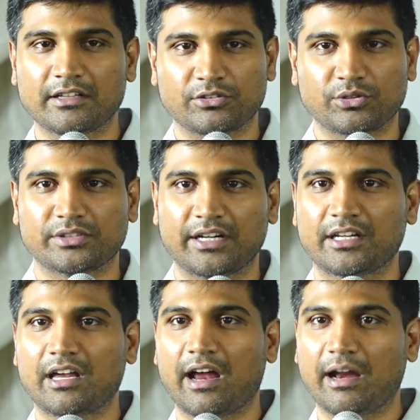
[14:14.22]
in the
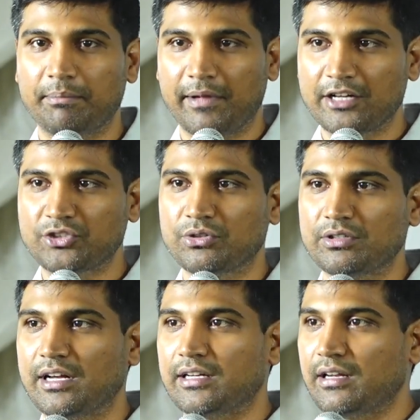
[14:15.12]
society, and make sure
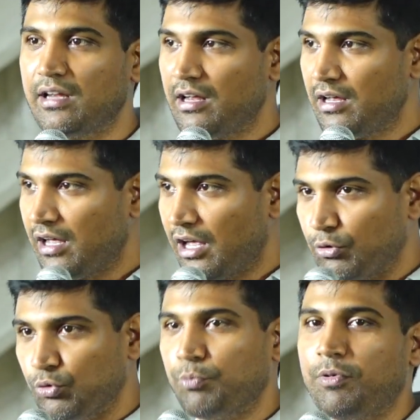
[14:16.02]
that a
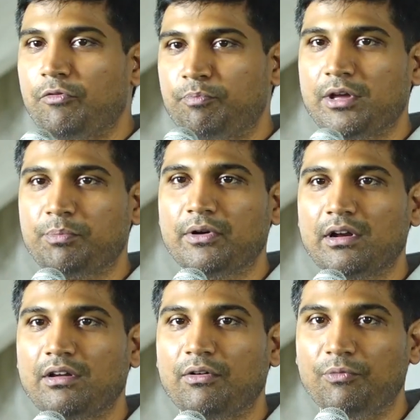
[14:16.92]
group of
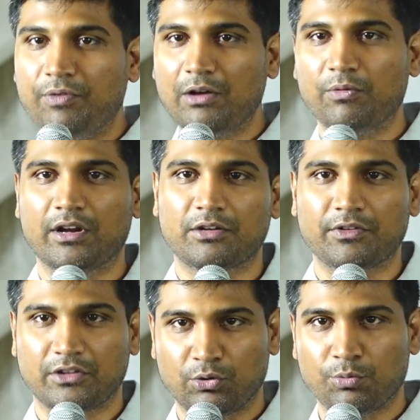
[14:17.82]
people will work
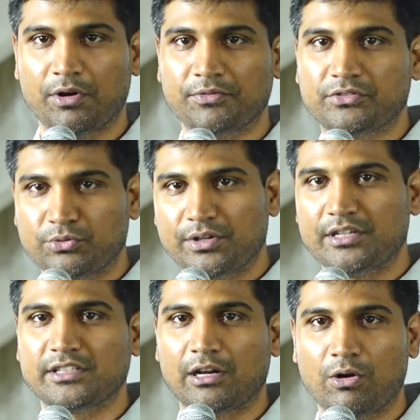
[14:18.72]
with a group of
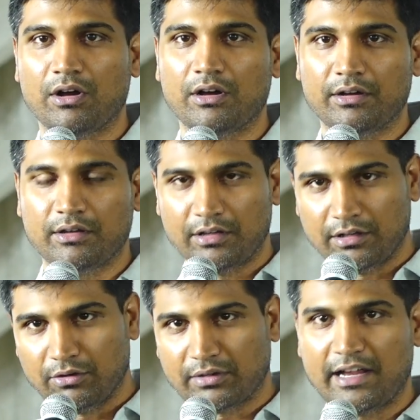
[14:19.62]
students along
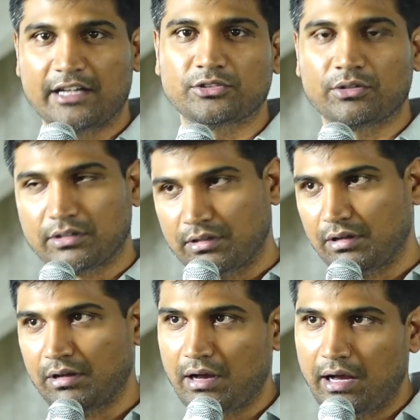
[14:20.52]
in your class or
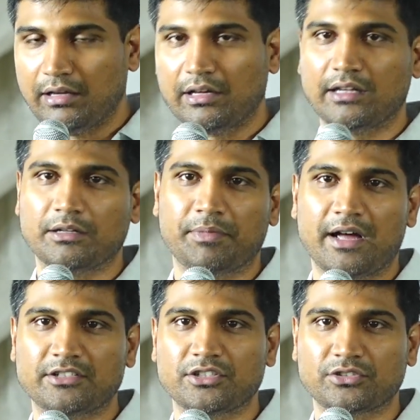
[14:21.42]
in other
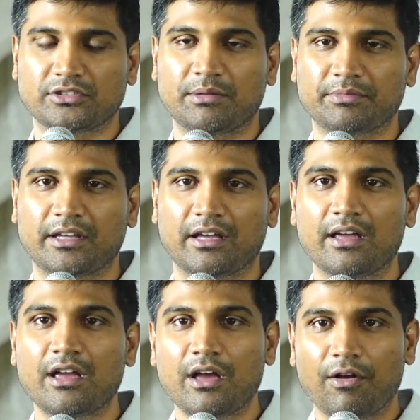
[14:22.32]
branches or something,
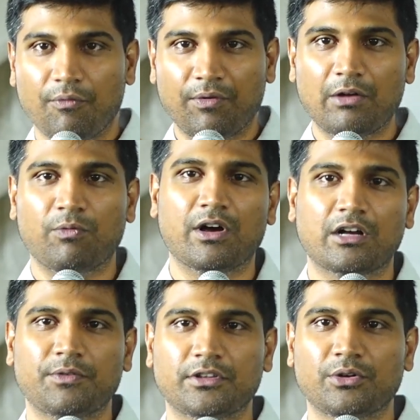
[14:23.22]
will
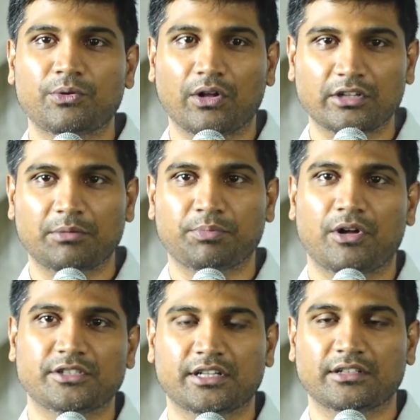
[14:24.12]
work with you on that
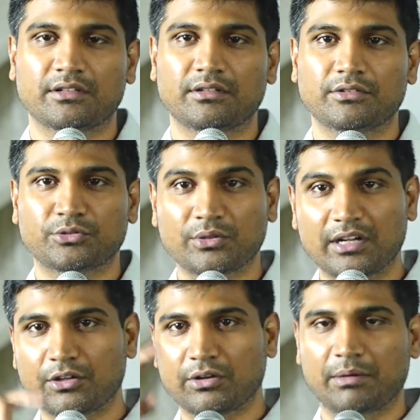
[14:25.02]
project so
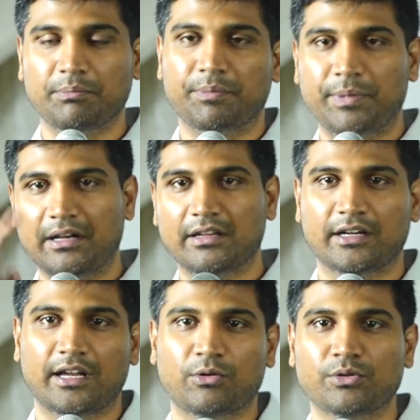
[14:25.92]
that you can build
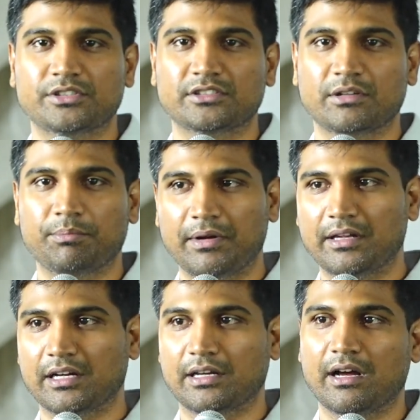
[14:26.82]
that ecosystem, build
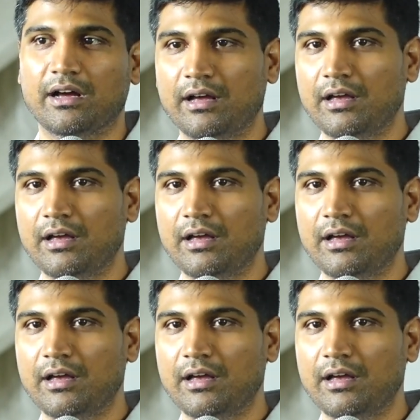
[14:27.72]
that